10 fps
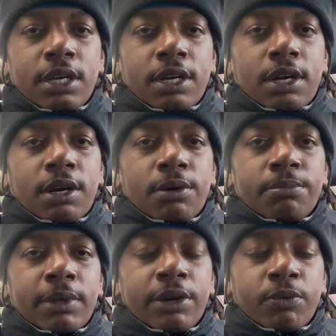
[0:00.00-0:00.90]

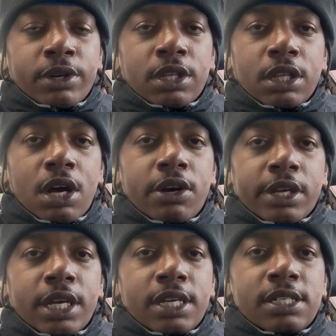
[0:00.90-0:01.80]
and where the
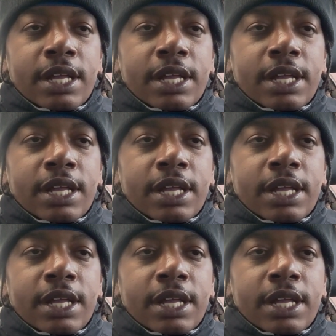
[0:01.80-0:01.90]
log is.